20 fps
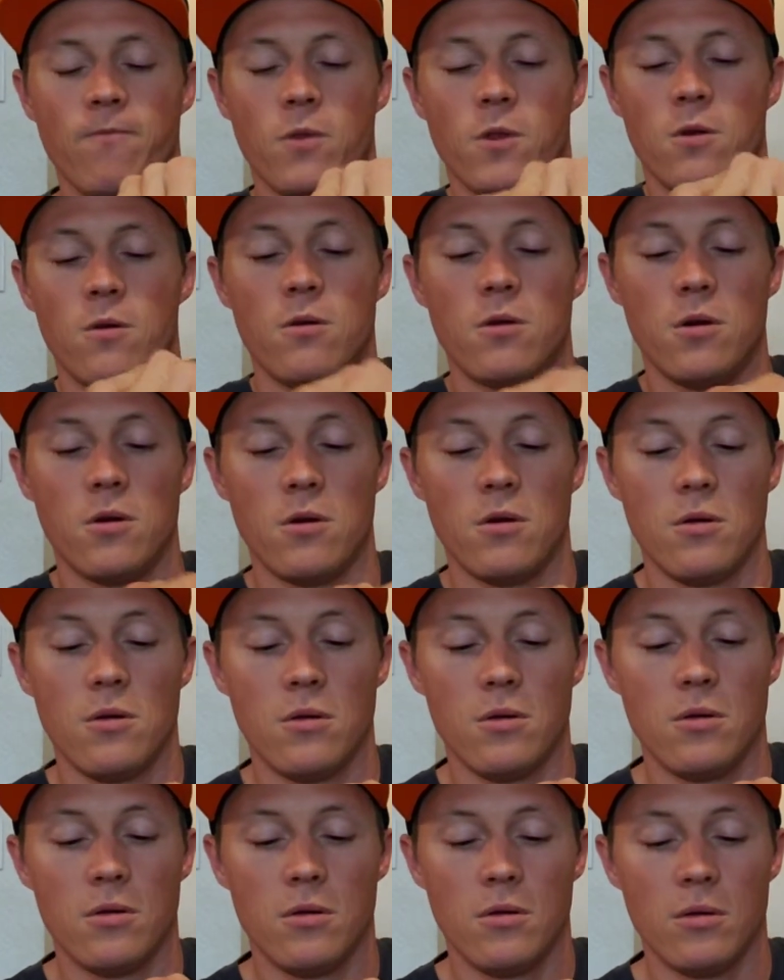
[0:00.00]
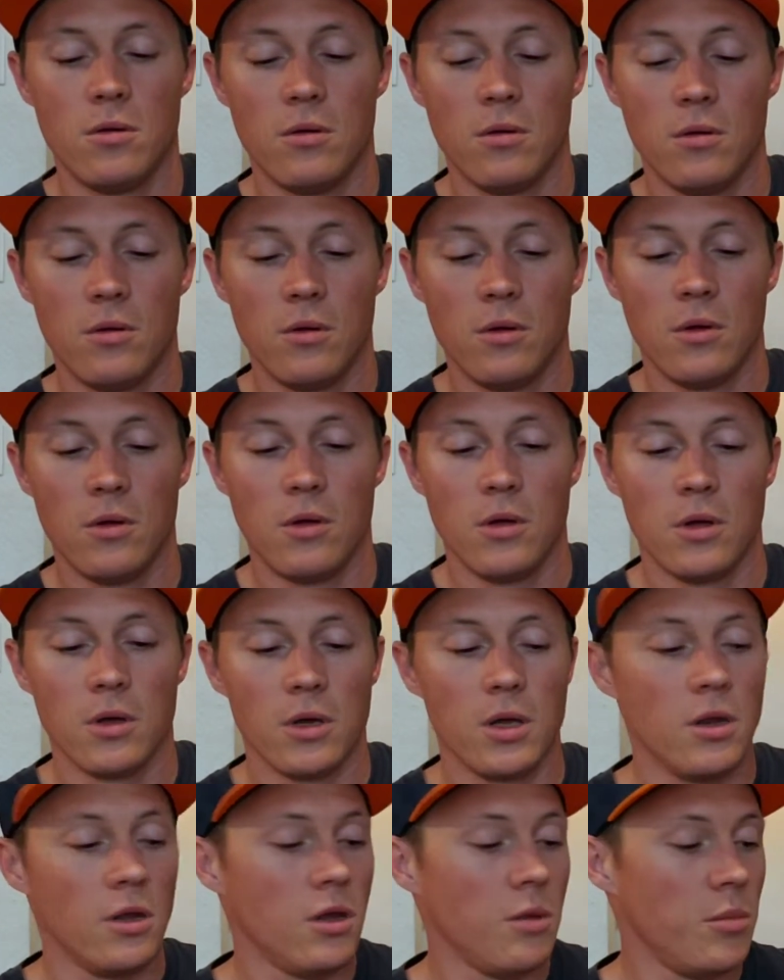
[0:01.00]

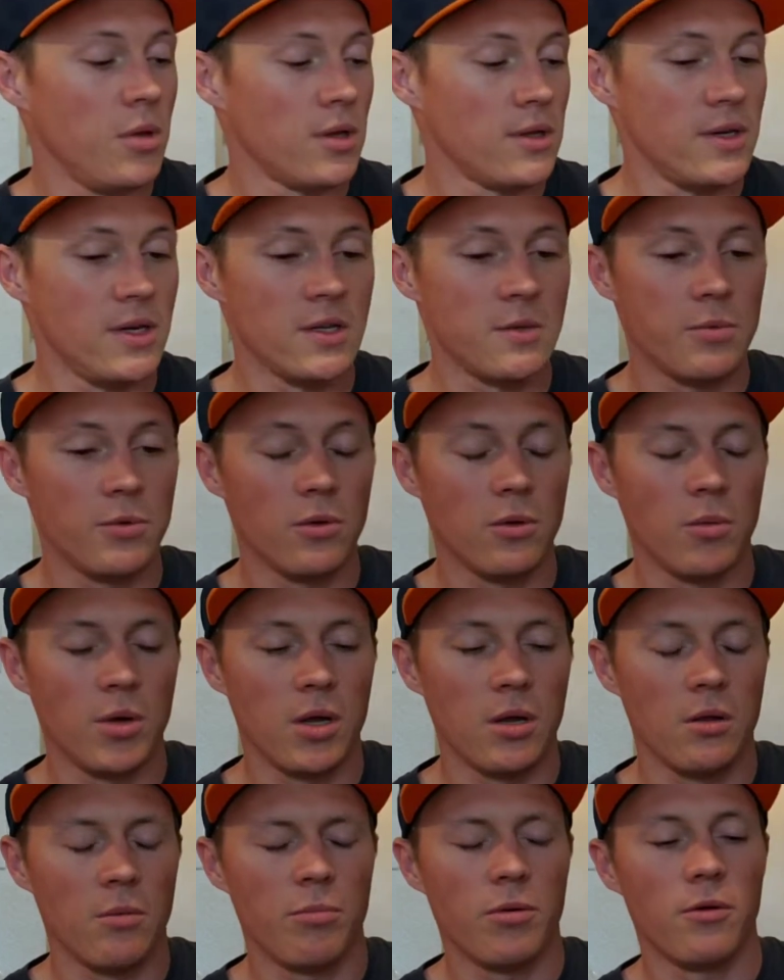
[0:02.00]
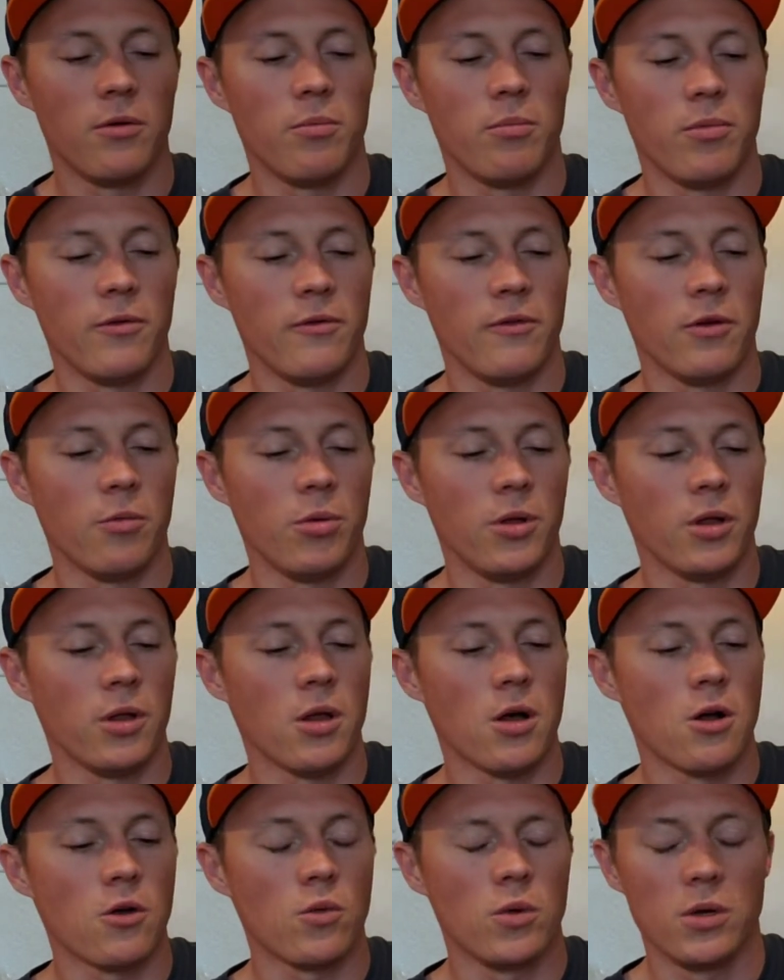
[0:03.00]
can you give me a teaspoon, Amanda? Preferably a
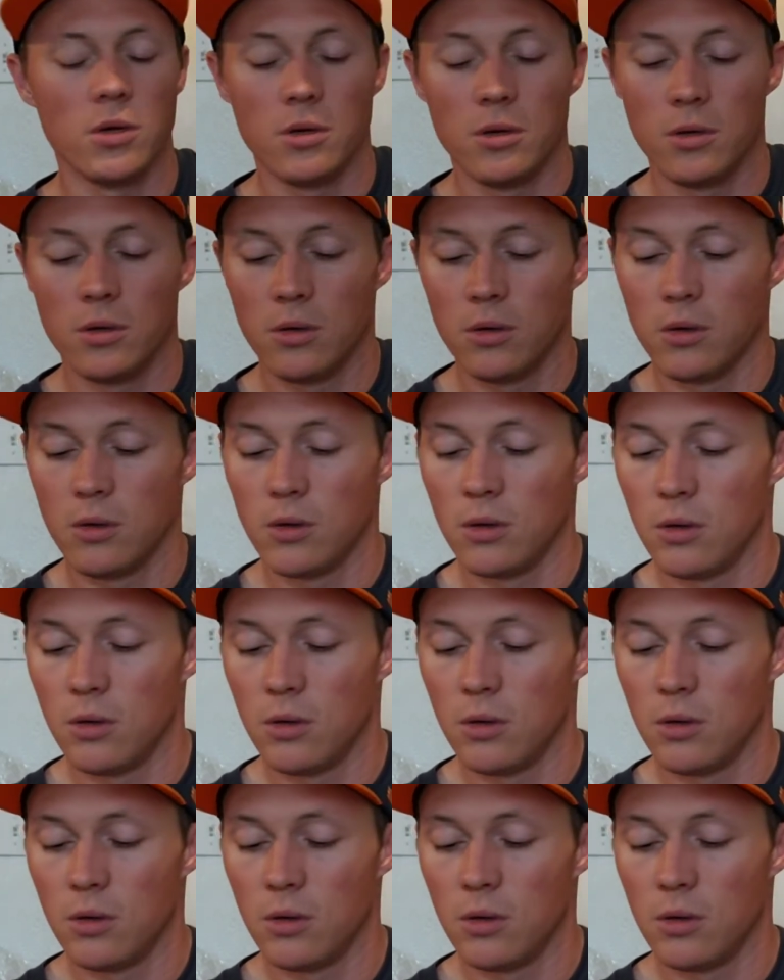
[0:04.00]
long one.